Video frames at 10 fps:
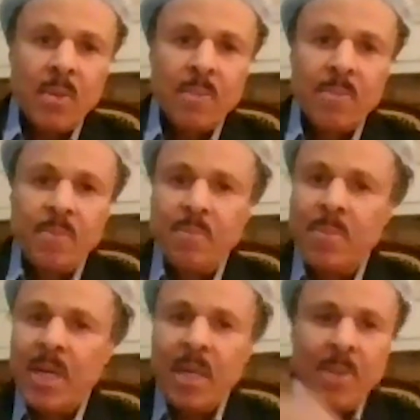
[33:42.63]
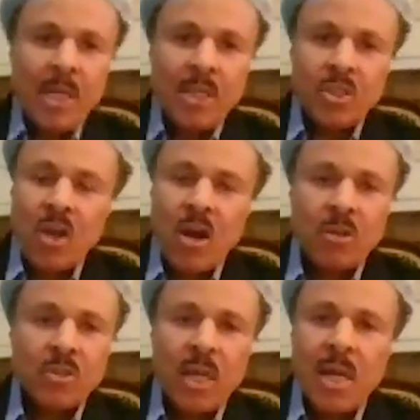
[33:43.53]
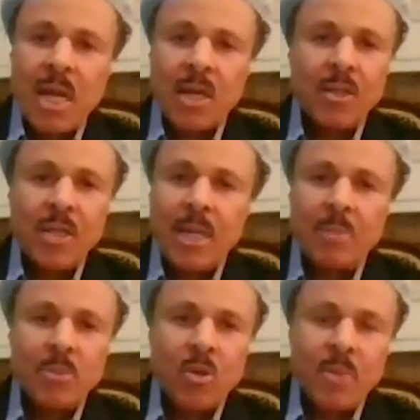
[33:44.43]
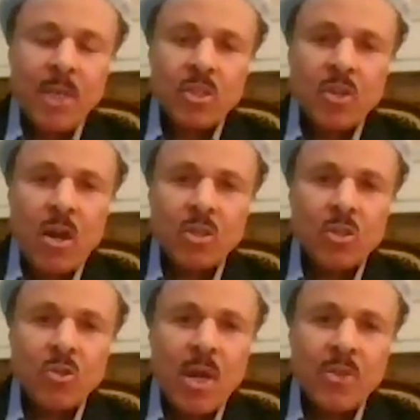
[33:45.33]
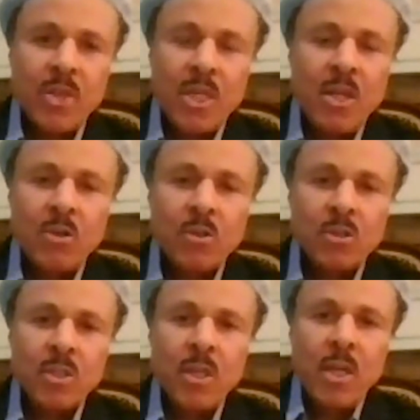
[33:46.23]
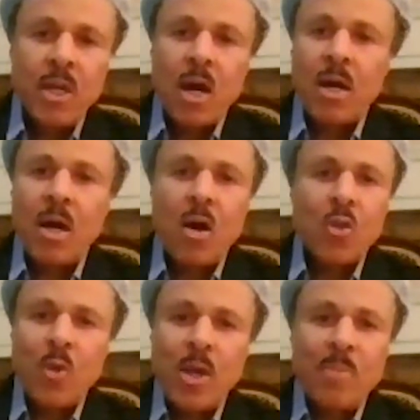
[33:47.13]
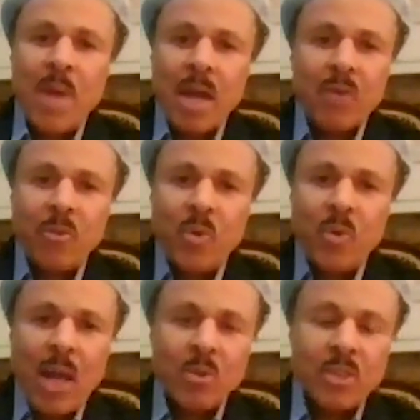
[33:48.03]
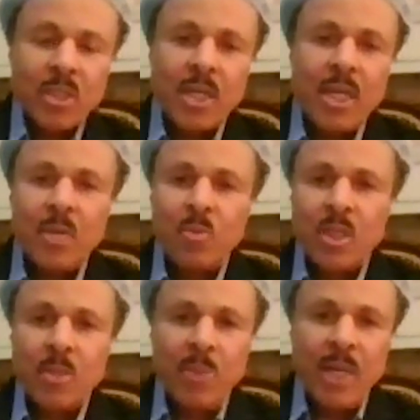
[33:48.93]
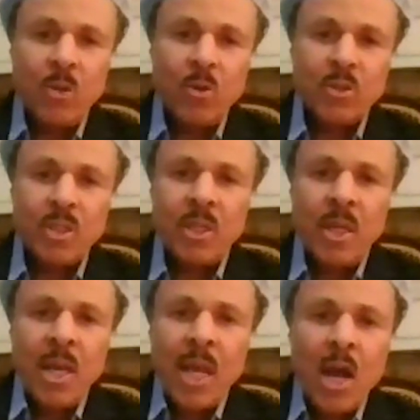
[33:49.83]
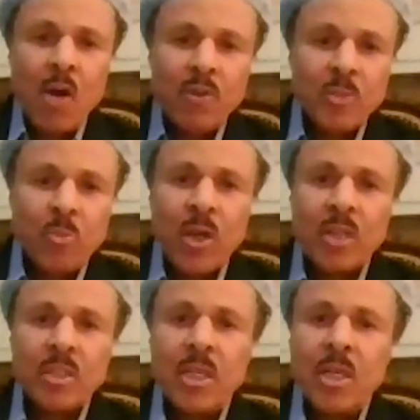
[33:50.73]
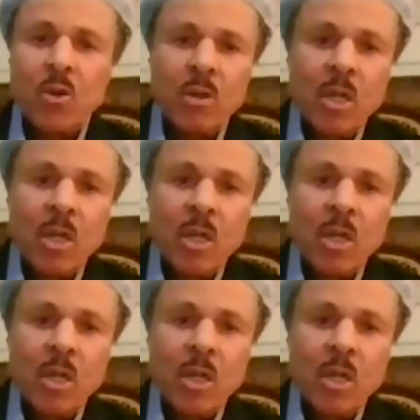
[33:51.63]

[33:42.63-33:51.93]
Many, many stars. I could name so many stars throughout the years, all the way back from when I was a kid with the Beatles and Elvis Presley, or